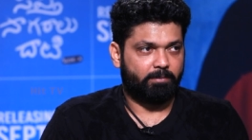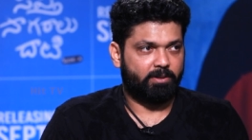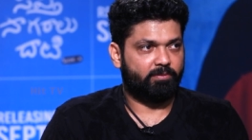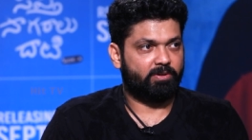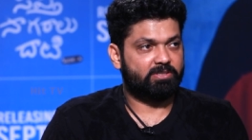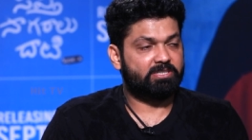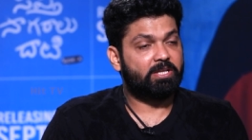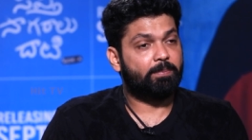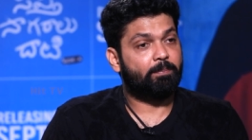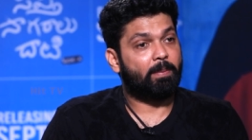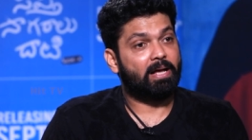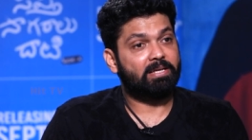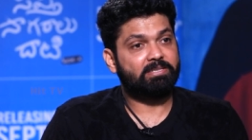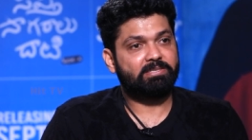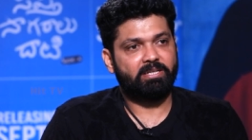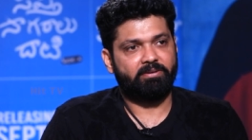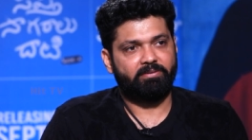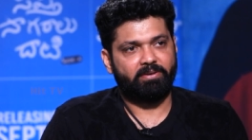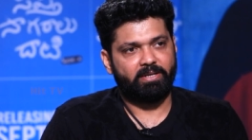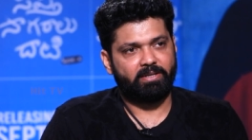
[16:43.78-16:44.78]
But once they passed
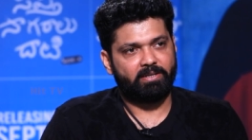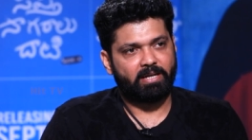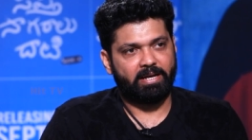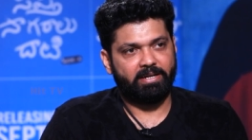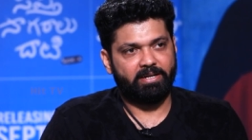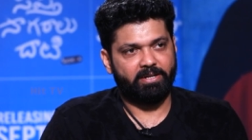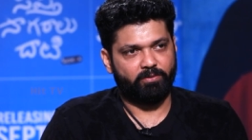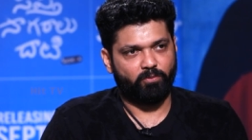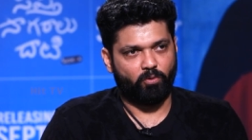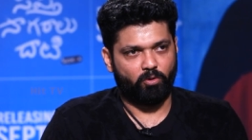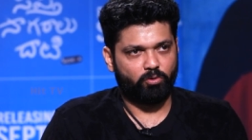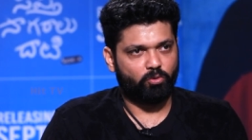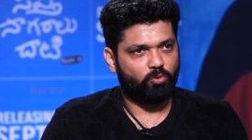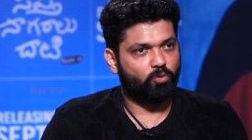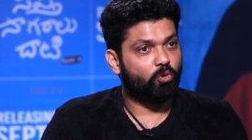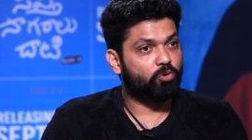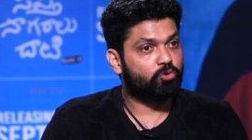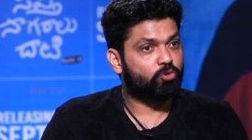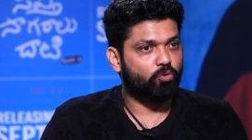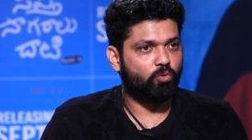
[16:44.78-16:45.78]
away, I didn't want to
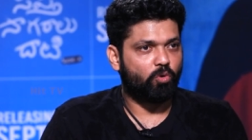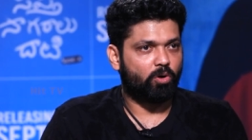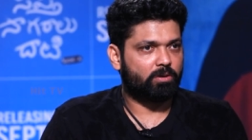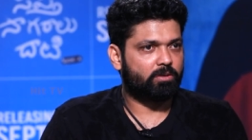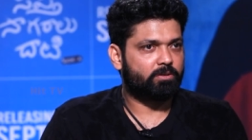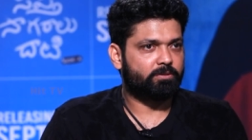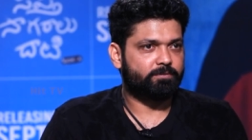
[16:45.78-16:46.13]
go through what